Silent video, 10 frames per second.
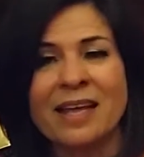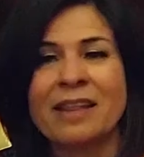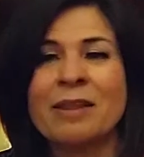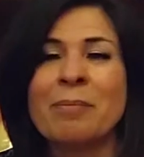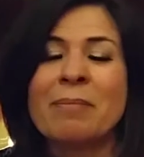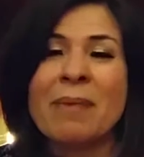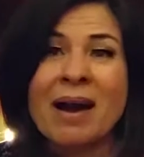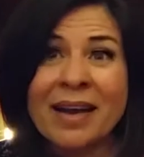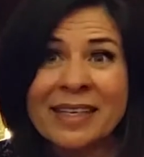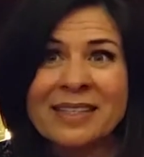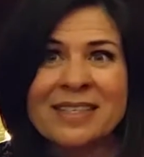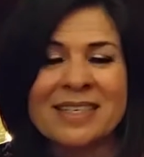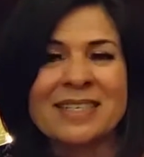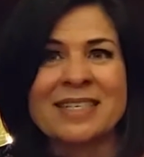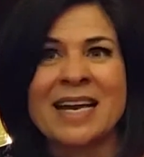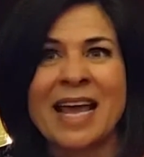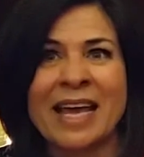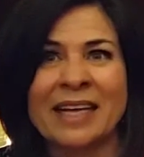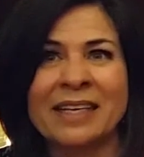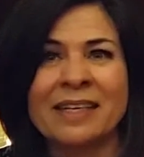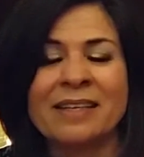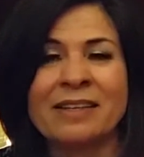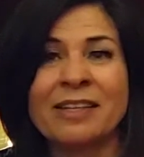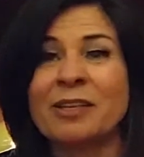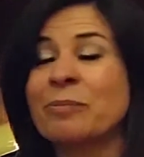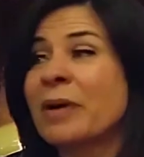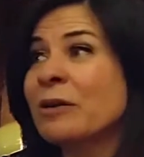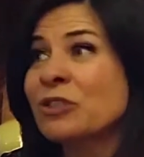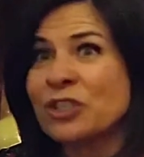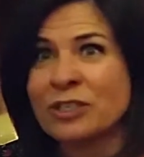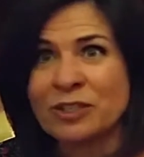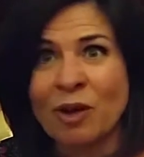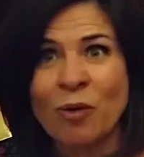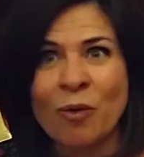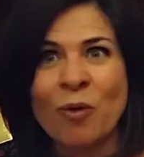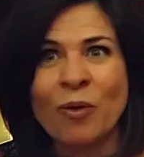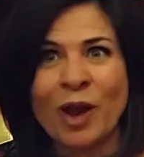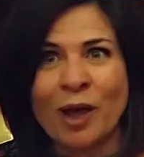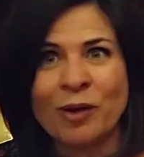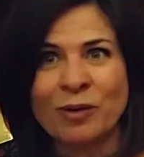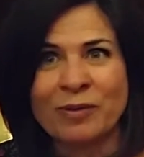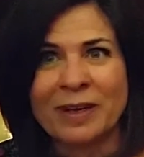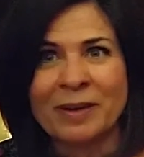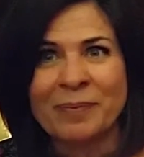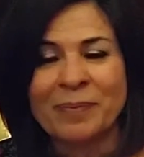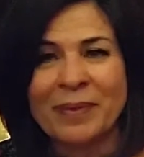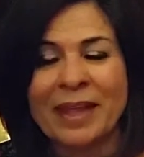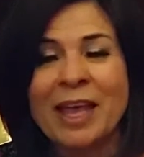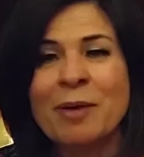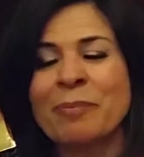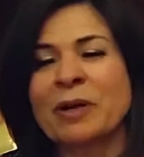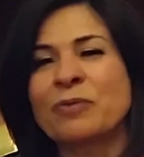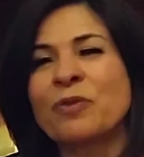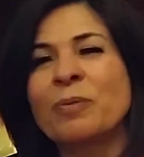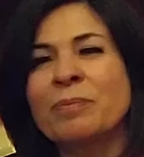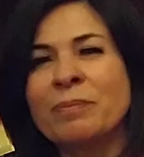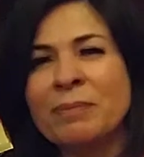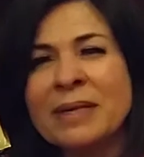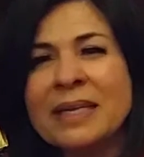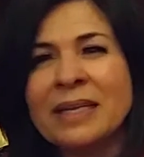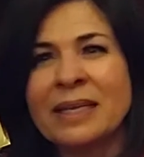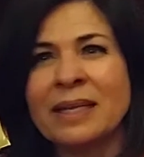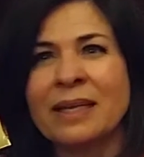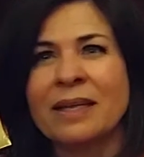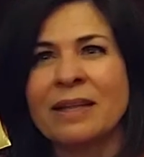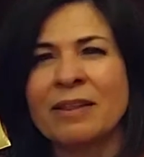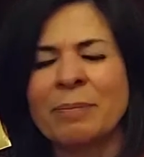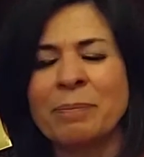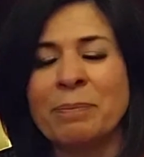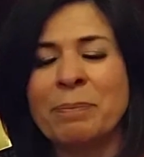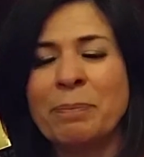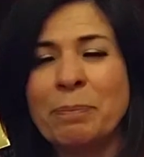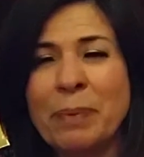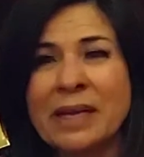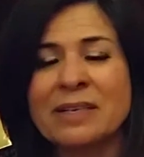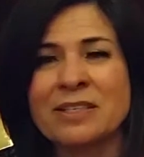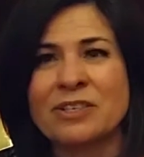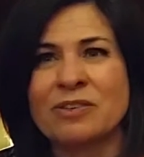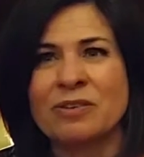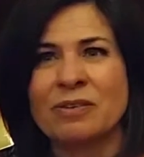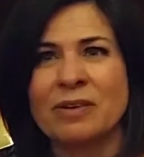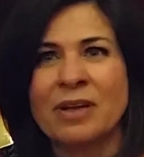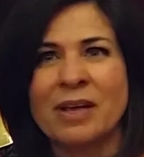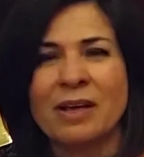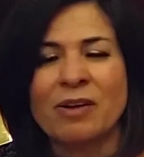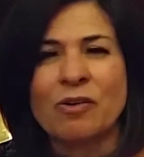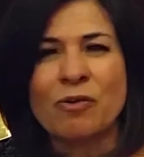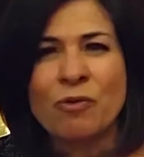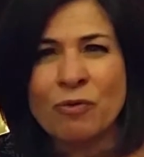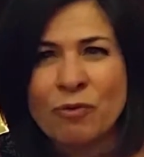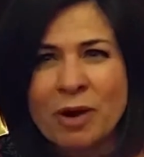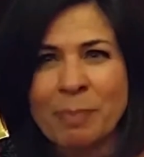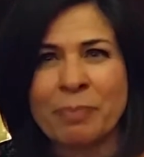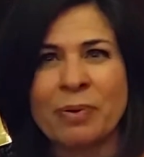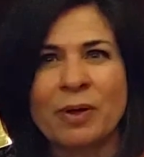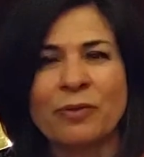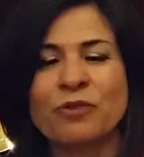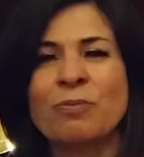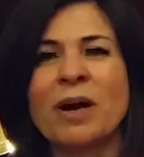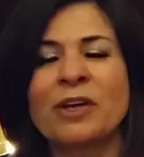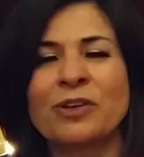the mind is lagging, the emotions are all over. But for me, the biggest rip through my